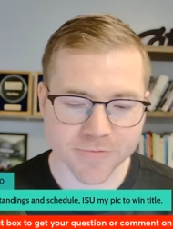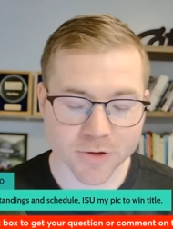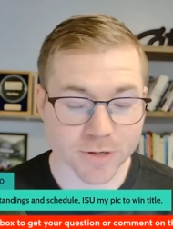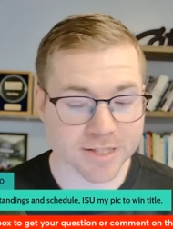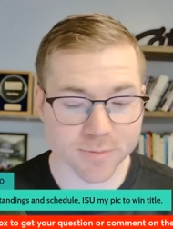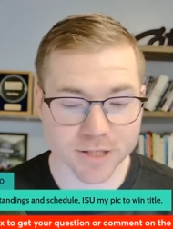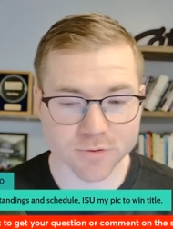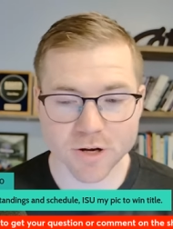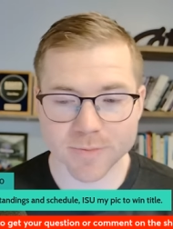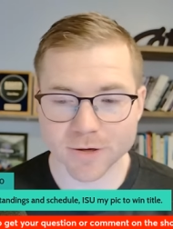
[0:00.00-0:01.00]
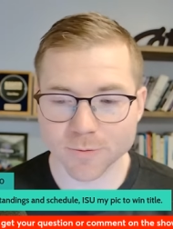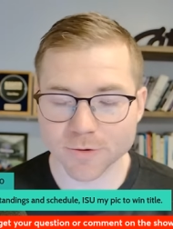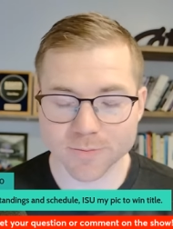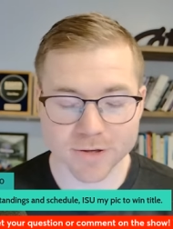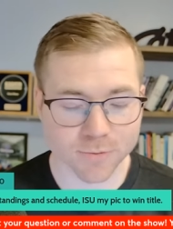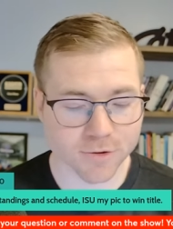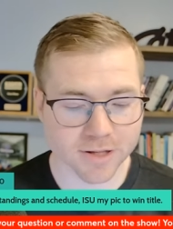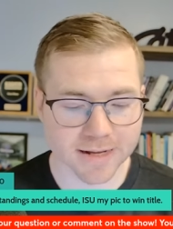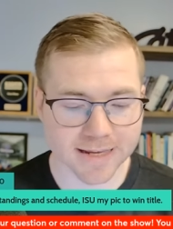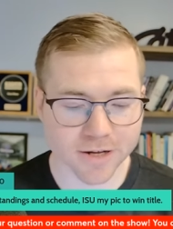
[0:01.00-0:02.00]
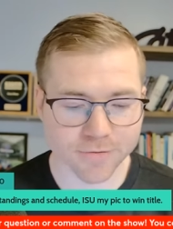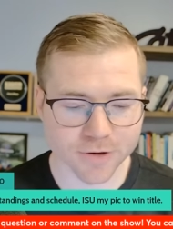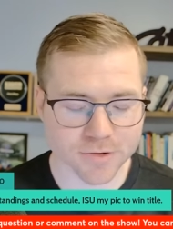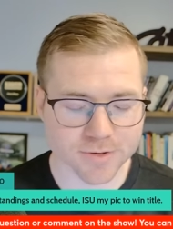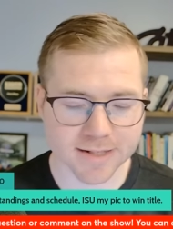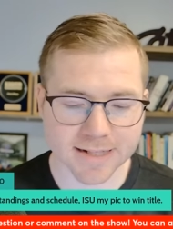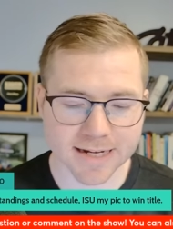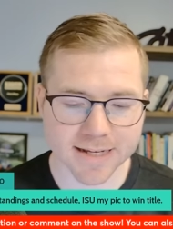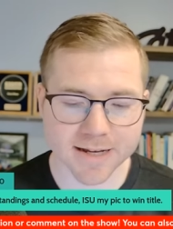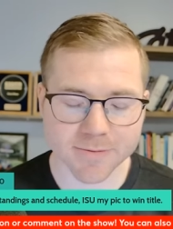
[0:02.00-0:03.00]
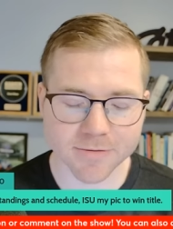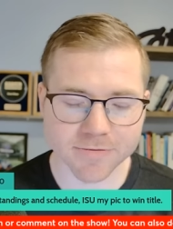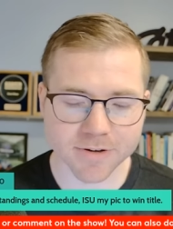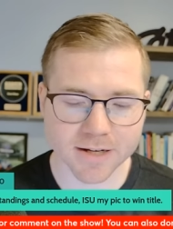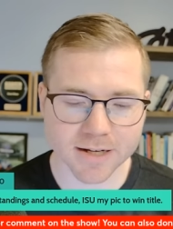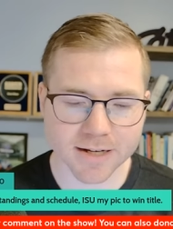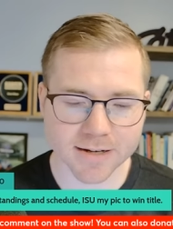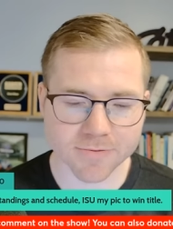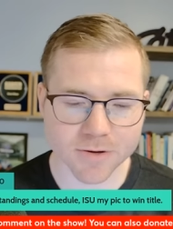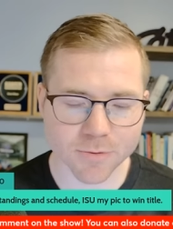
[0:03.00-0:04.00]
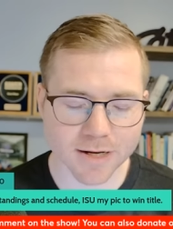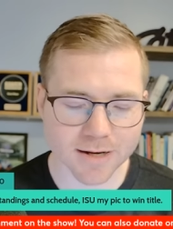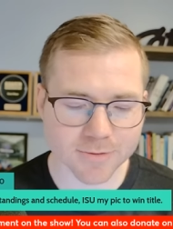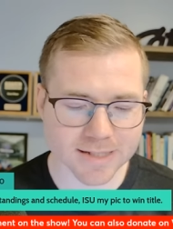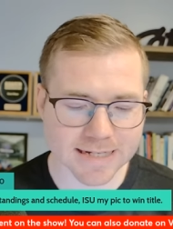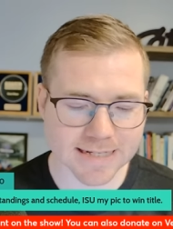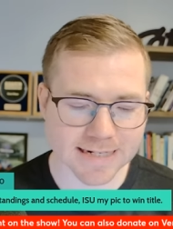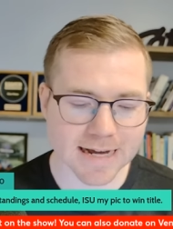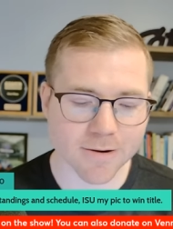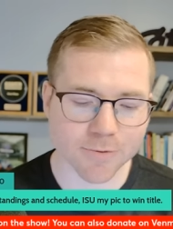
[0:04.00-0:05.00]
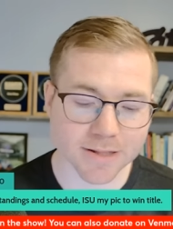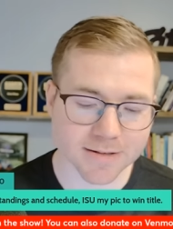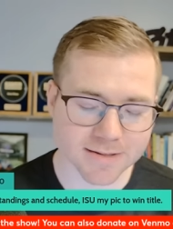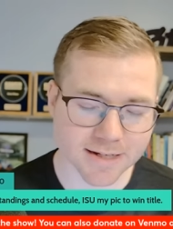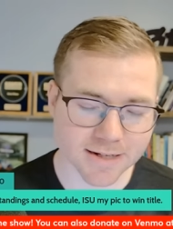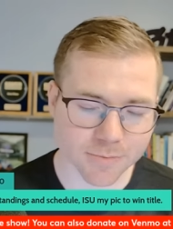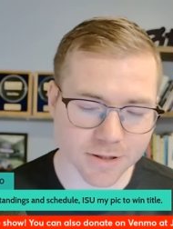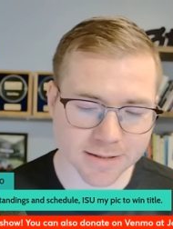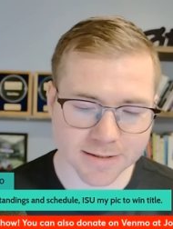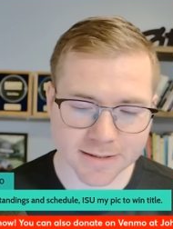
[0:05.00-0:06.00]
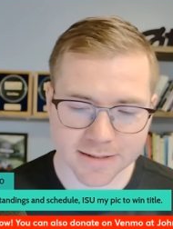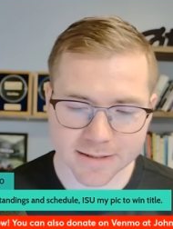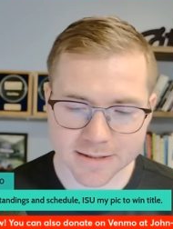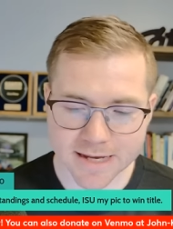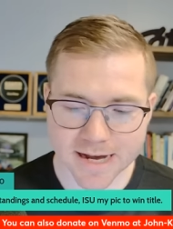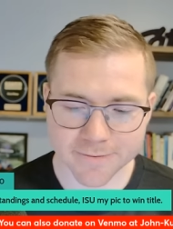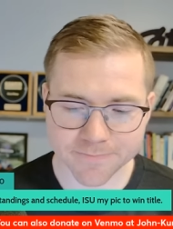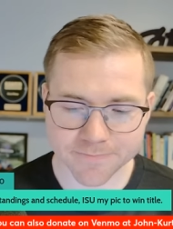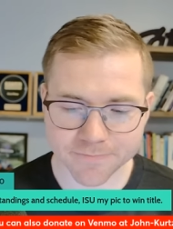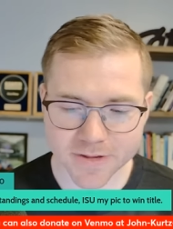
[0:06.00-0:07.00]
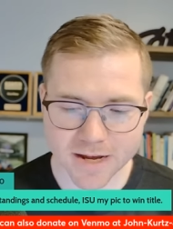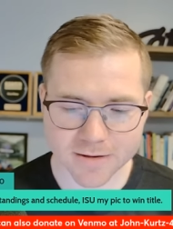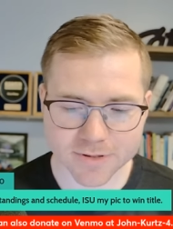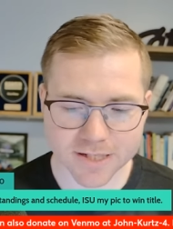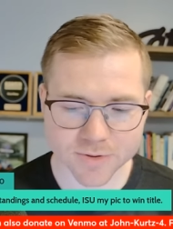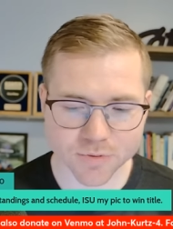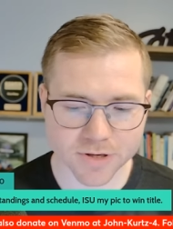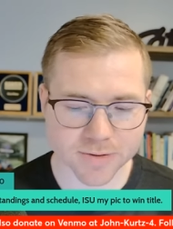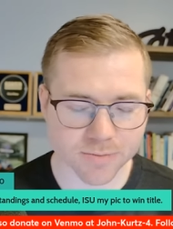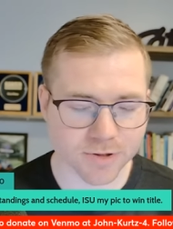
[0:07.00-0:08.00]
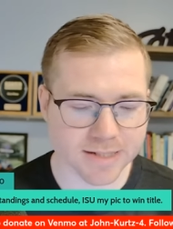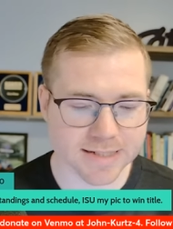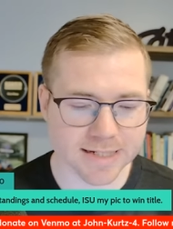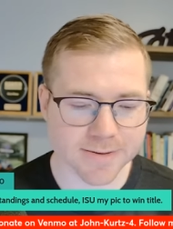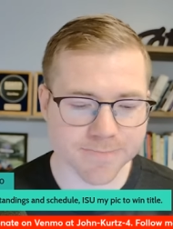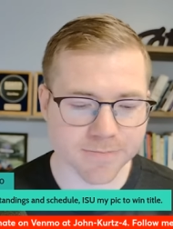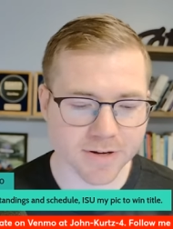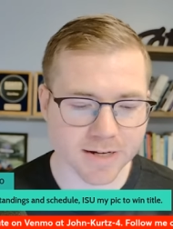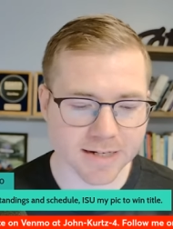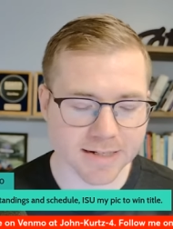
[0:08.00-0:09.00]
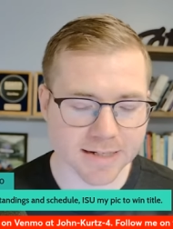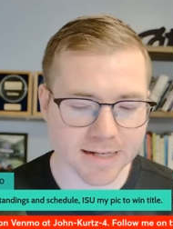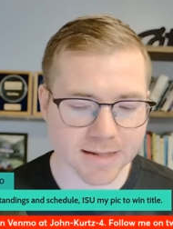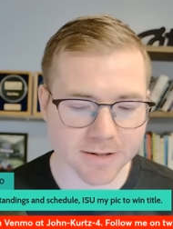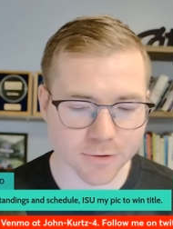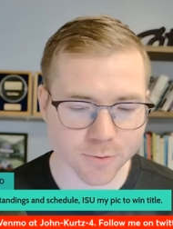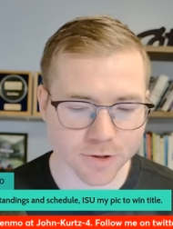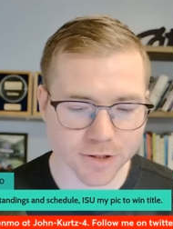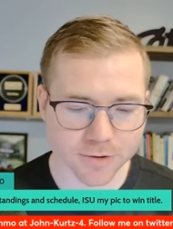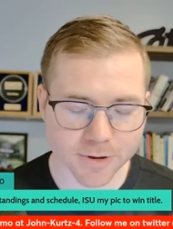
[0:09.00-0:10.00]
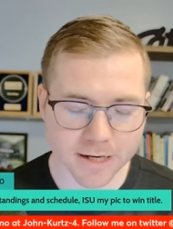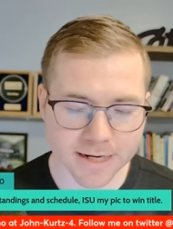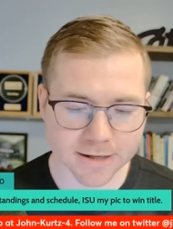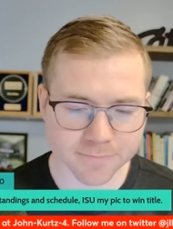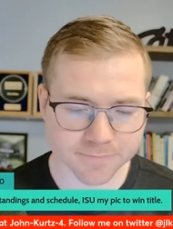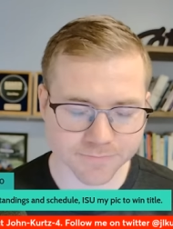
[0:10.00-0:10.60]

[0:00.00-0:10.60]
The rest of the Big 12 better be rooting like hell for Houston in that game if they want Iowa State to not win this thing. But yeah, Iowa State's a pretty complete team, and they look really good right now.